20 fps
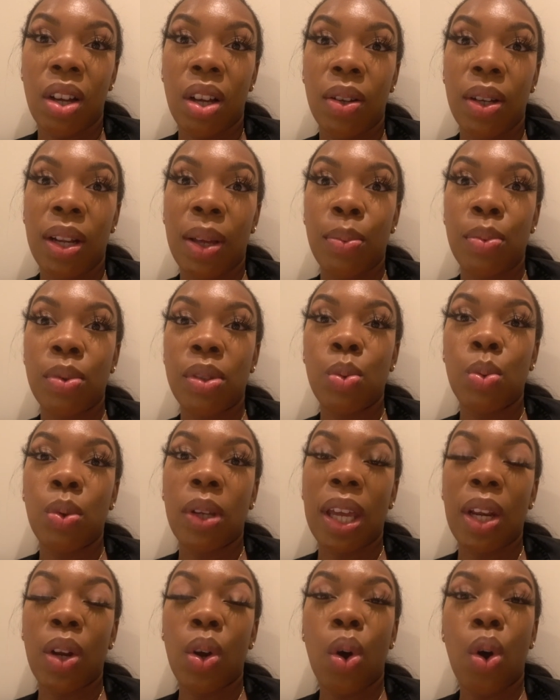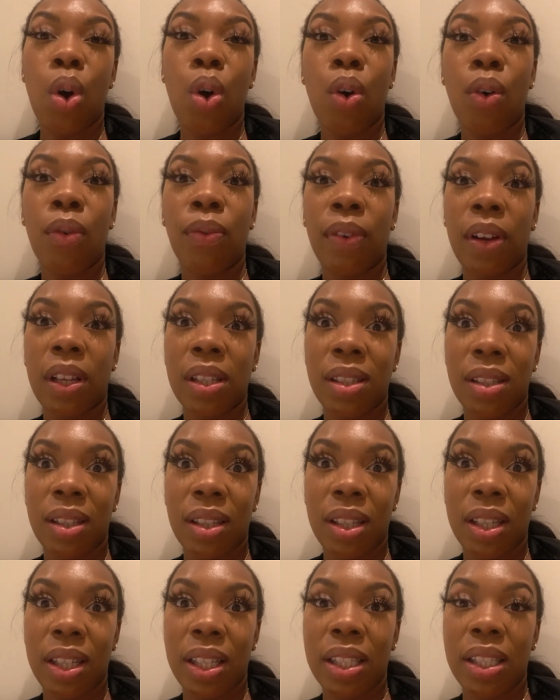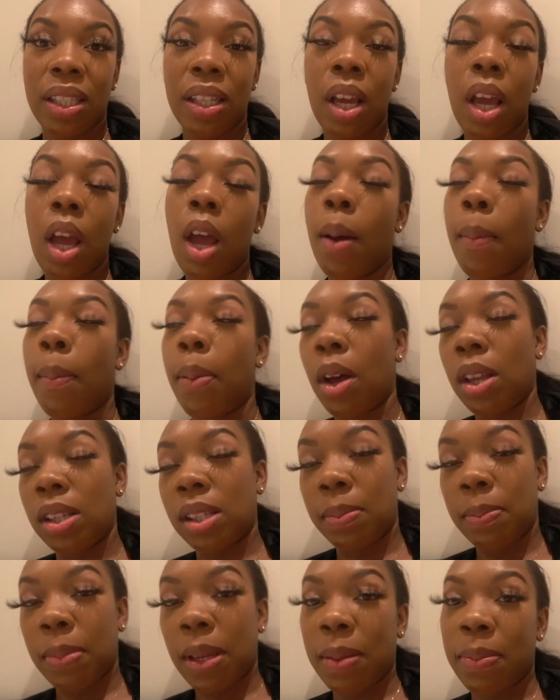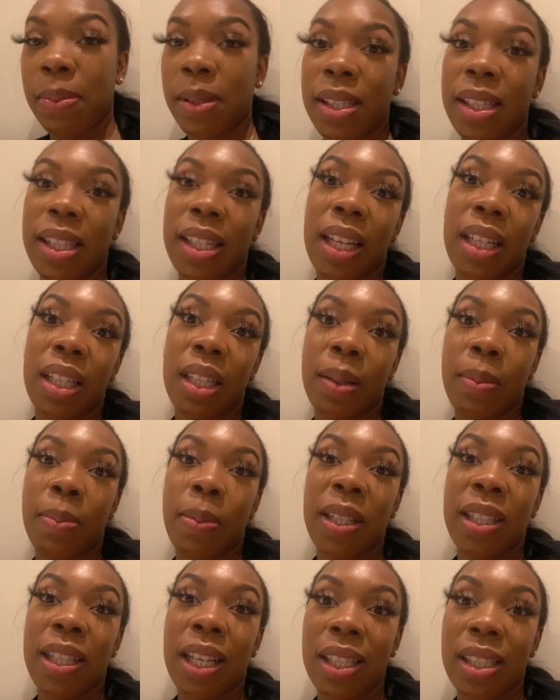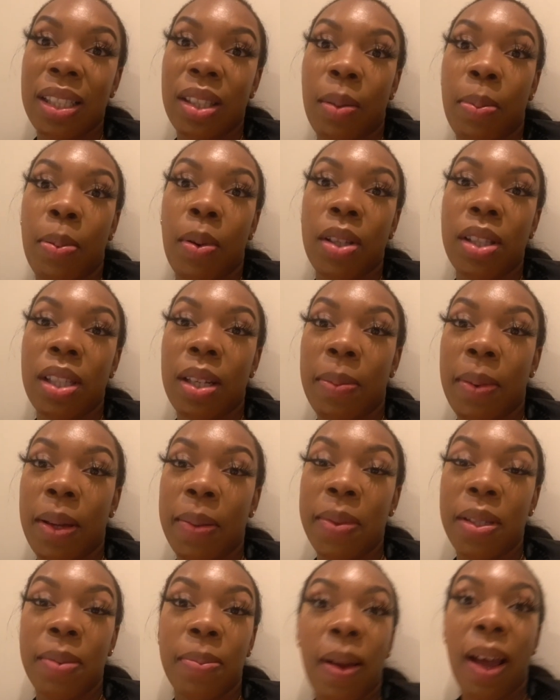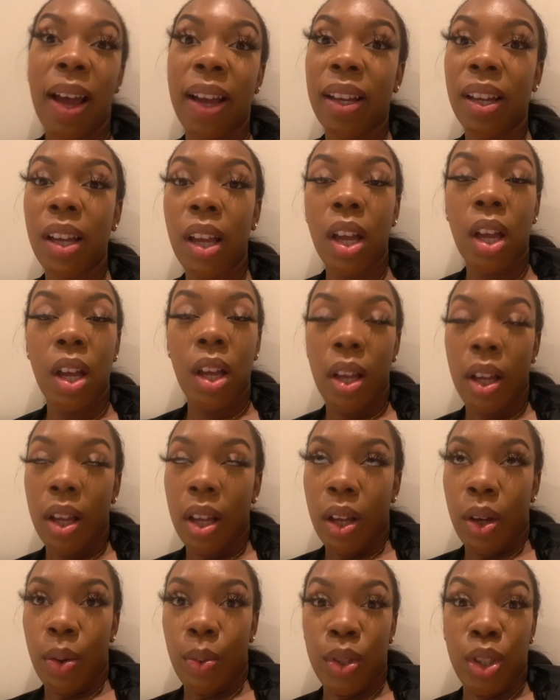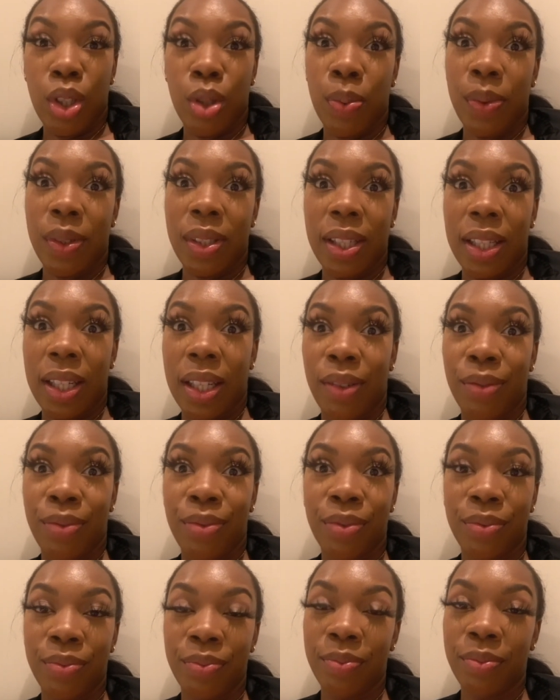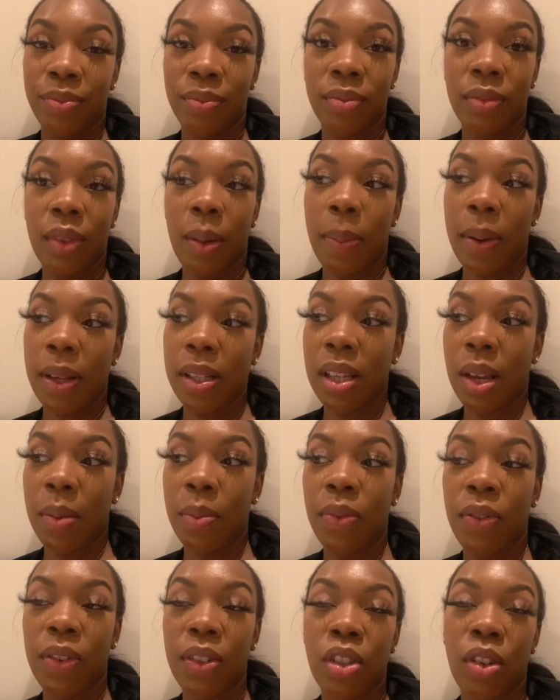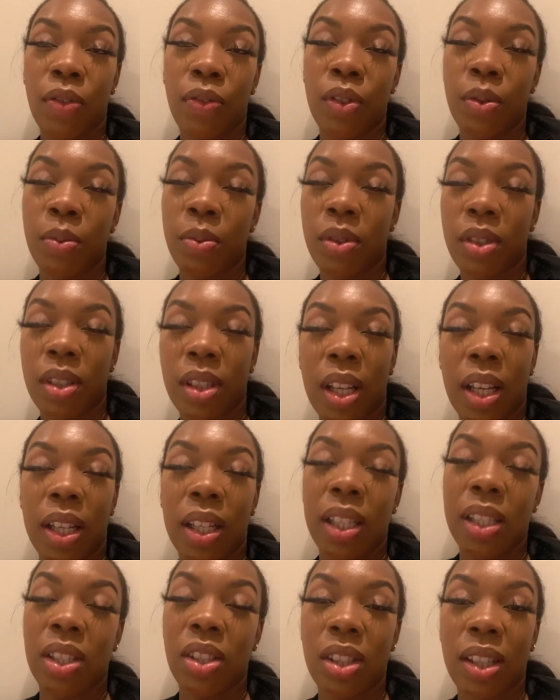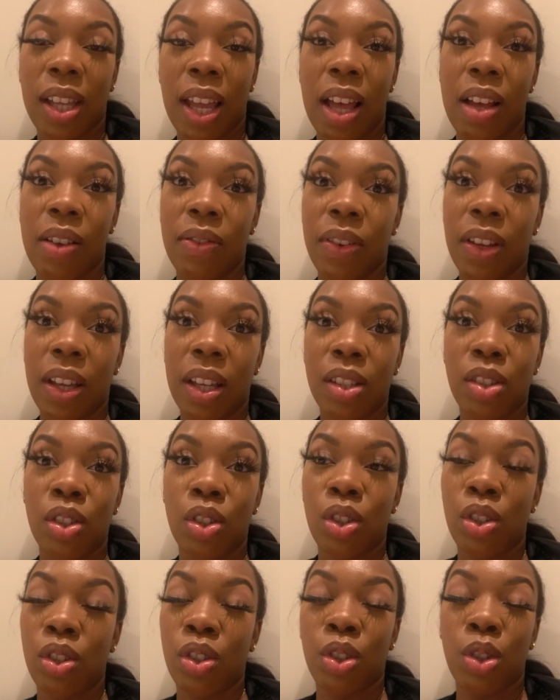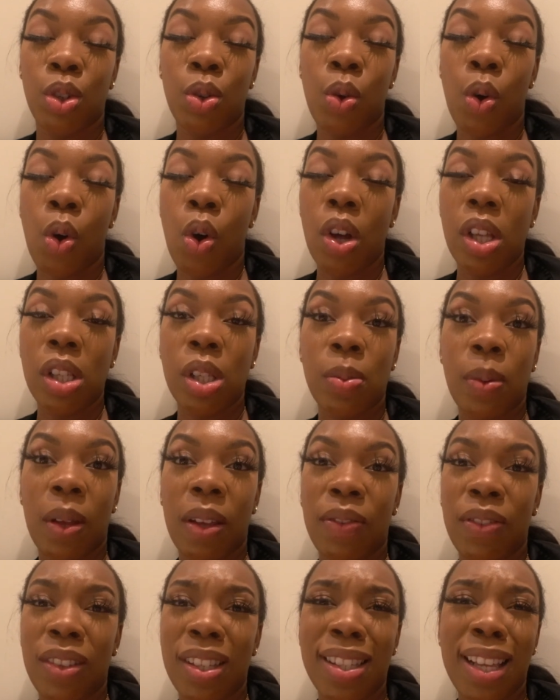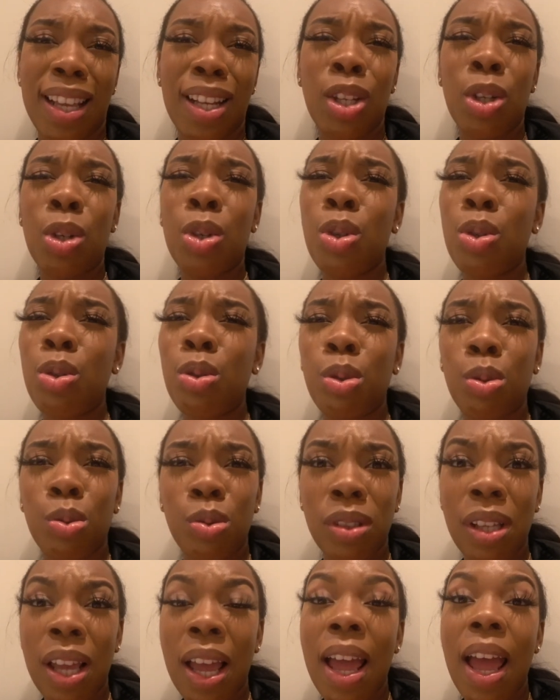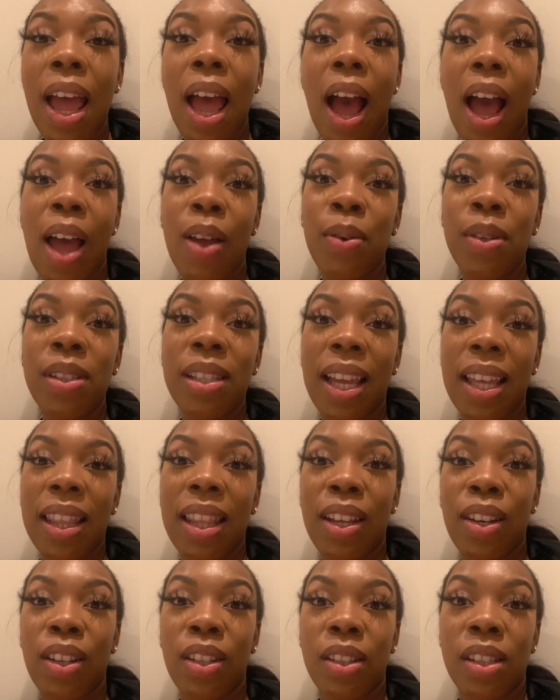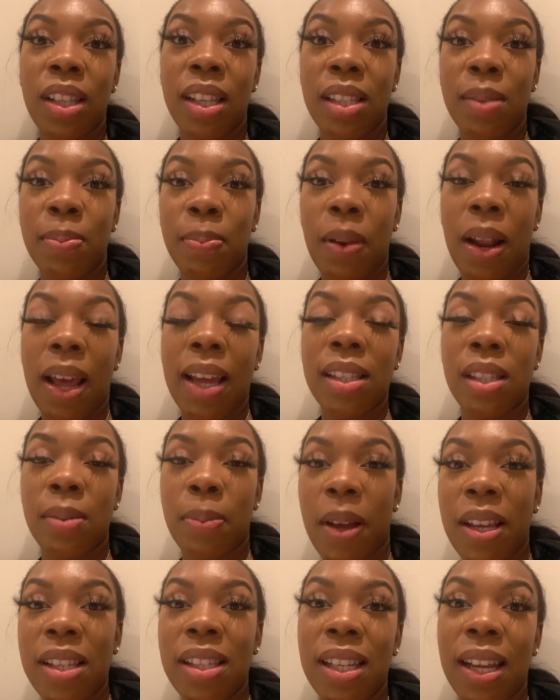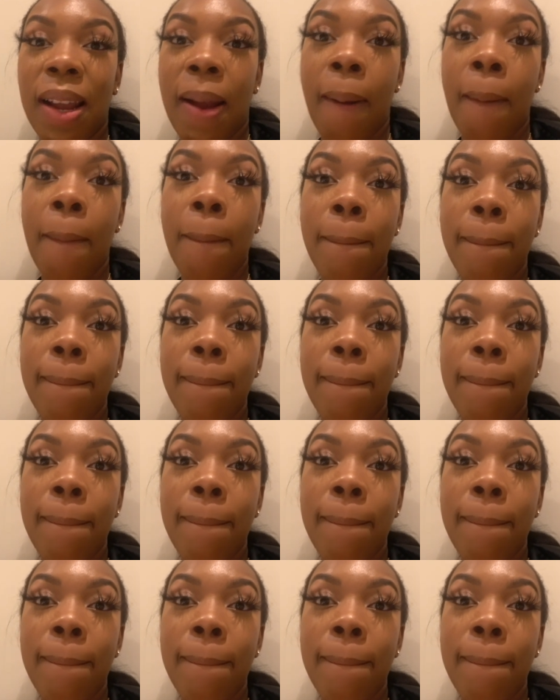Like, it was all getting hot, flustered, passing babies to daddy, but daddy's up passing the babies back. We just wanted to leave. By the time we finished our food, we was just like, let's just get out of here. It's just too hot and sweaty for this. And the noodles, I always get their like spicy